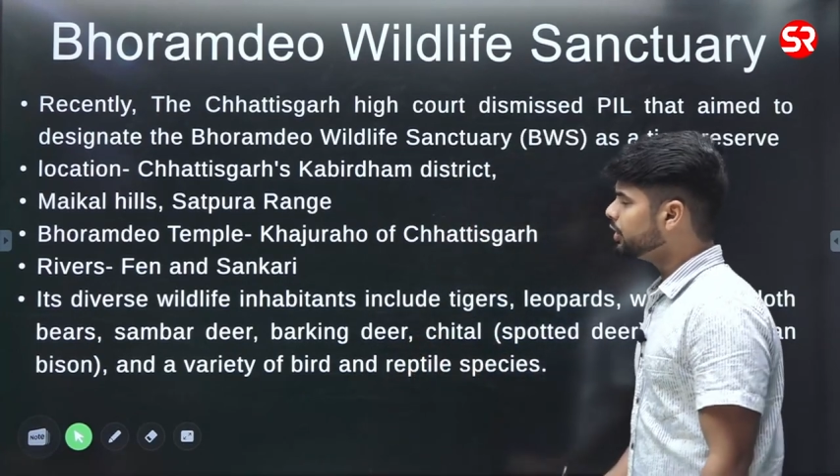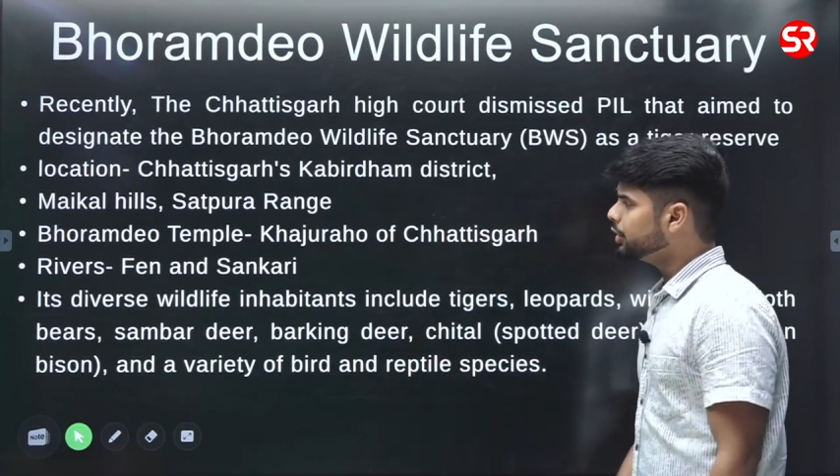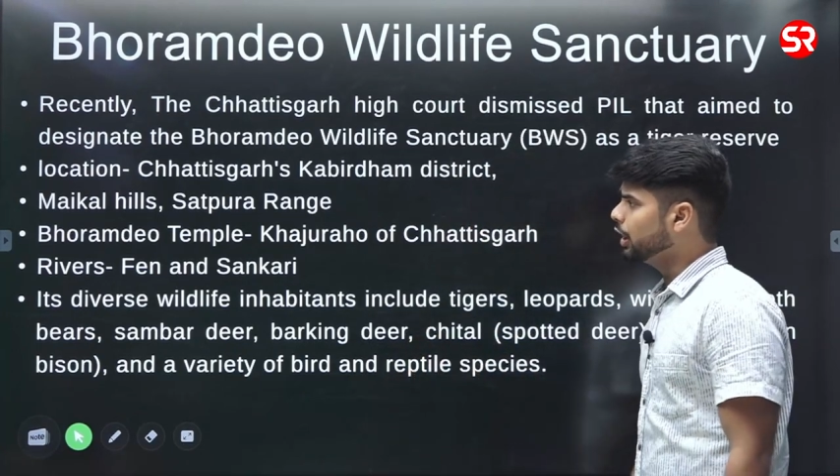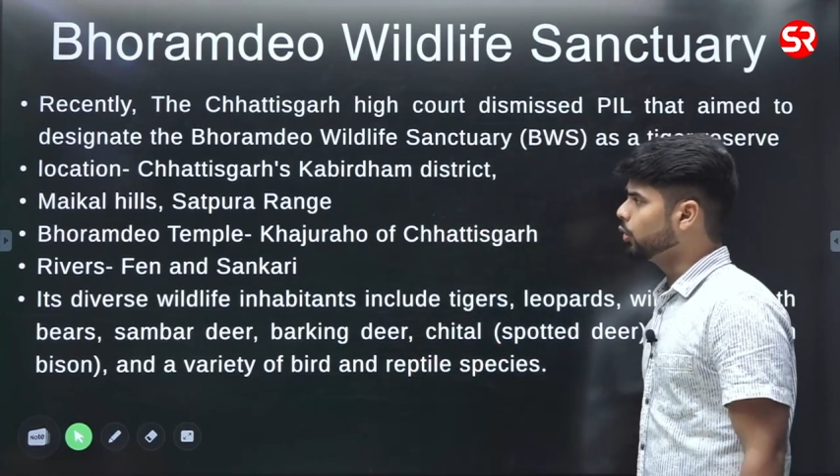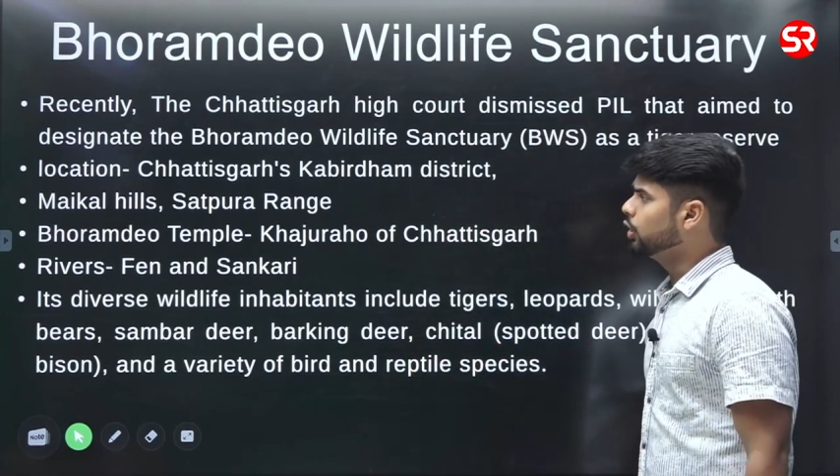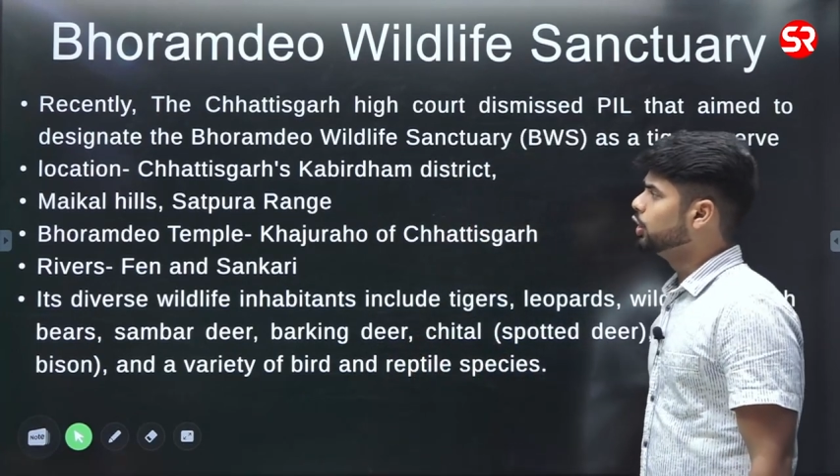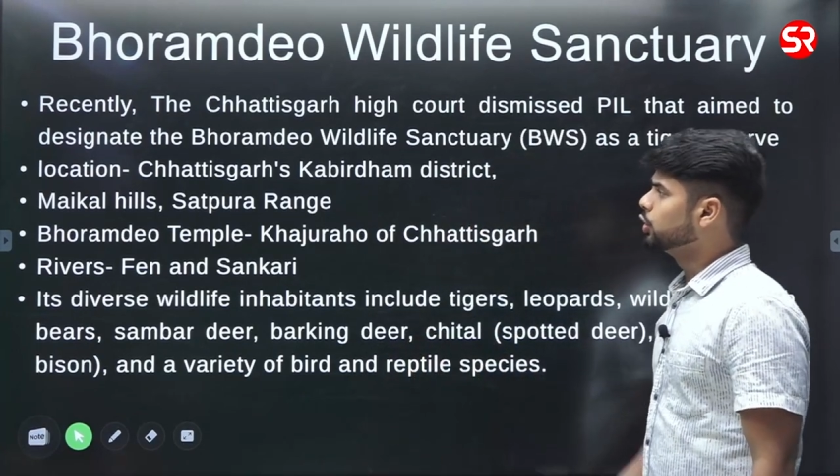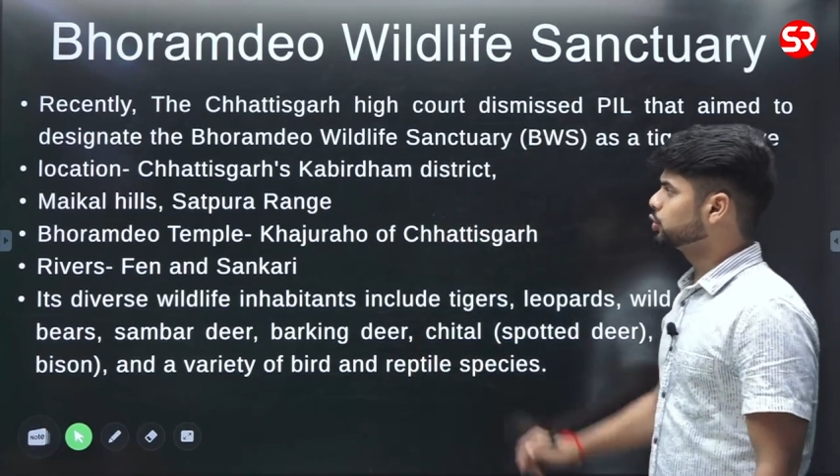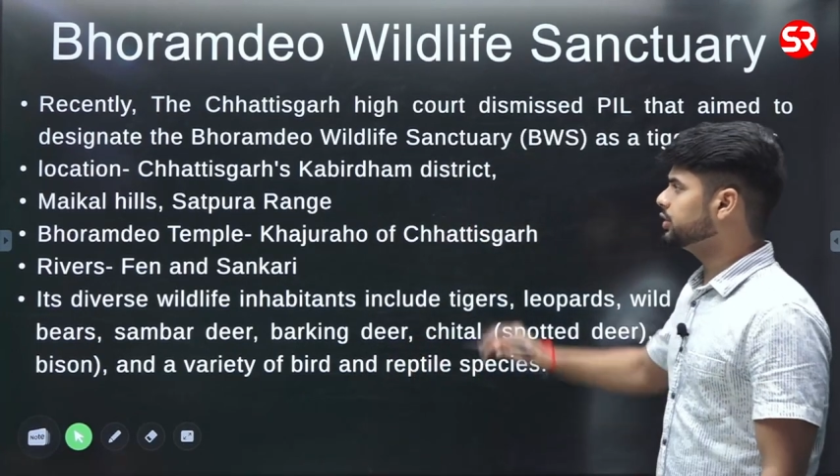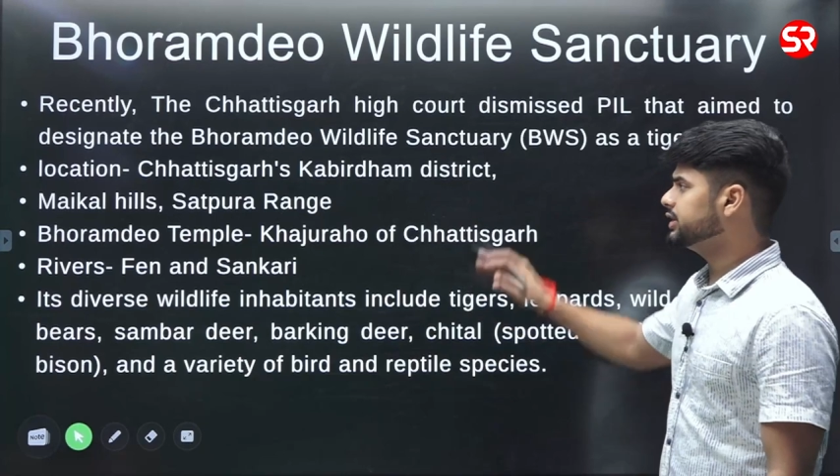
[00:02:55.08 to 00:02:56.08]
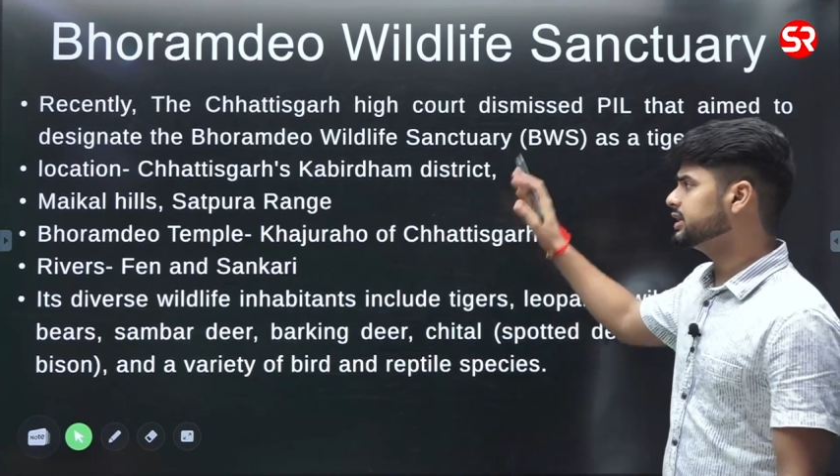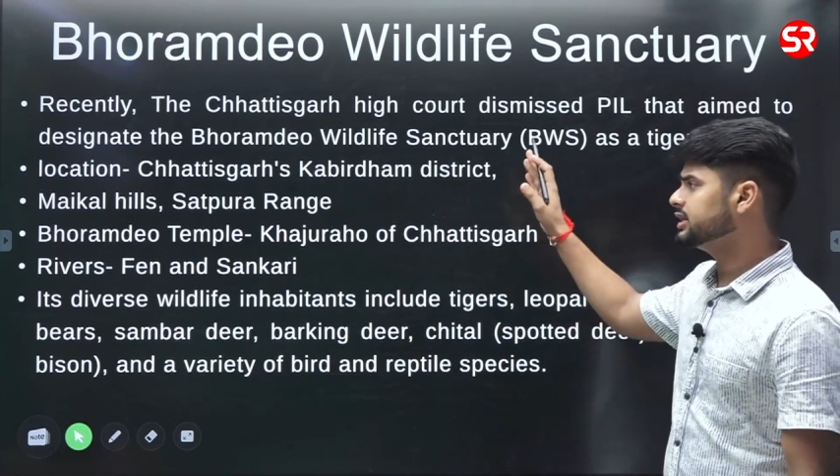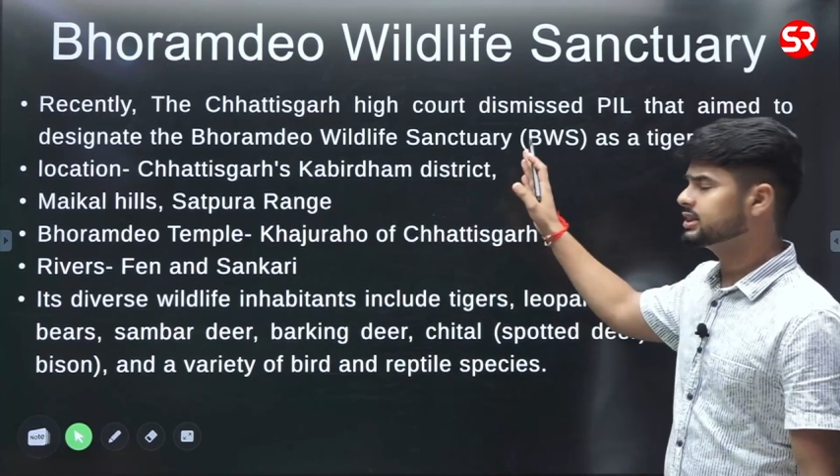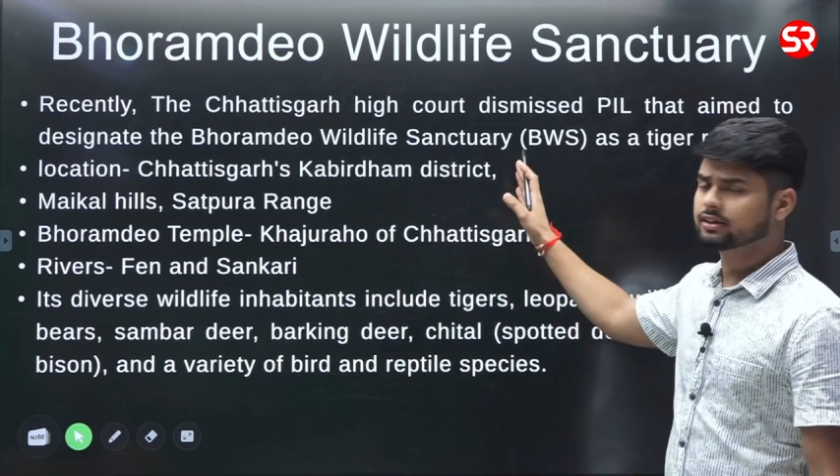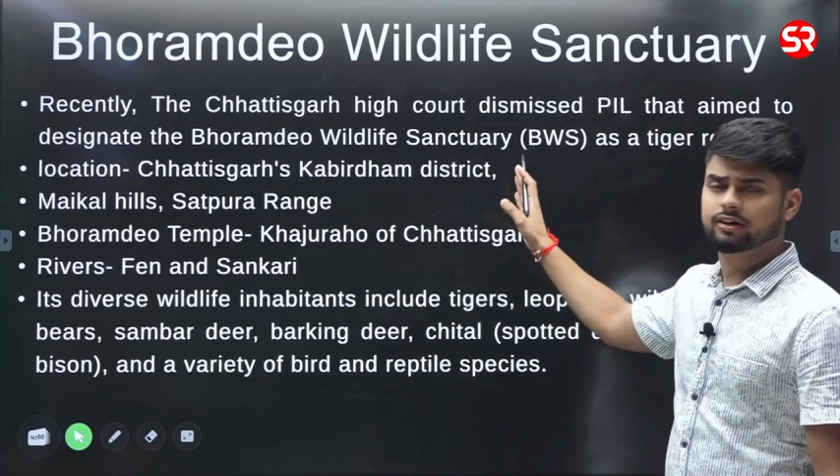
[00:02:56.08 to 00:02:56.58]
Now, so this is